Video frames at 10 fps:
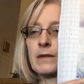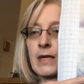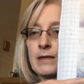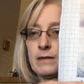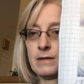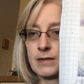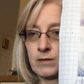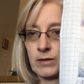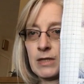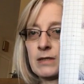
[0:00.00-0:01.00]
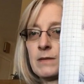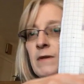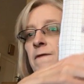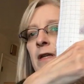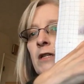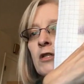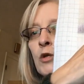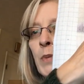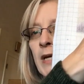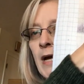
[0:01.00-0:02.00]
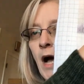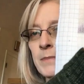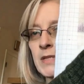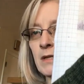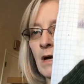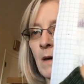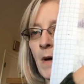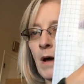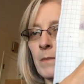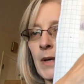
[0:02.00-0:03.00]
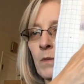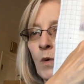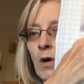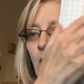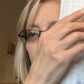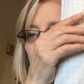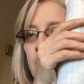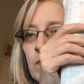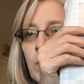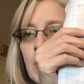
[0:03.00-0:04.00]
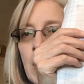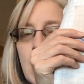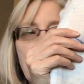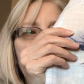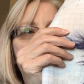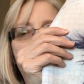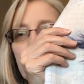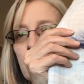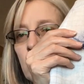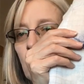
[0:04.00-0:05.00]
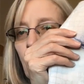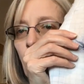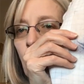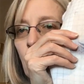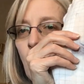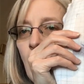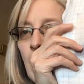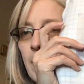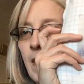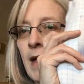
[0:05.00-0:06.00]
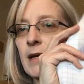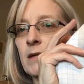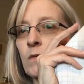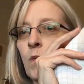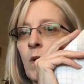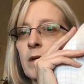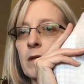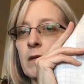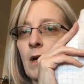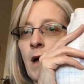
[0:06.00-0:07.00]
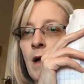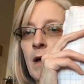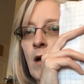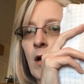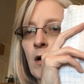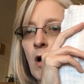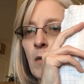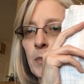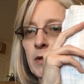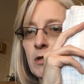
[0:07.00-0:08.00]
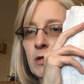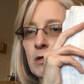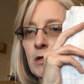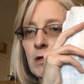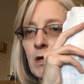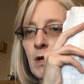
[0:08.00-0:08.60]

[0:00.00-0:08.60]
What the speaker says: that still needs to be finished, but I opted to come up and work on this one here, and so that is what I got accomplished.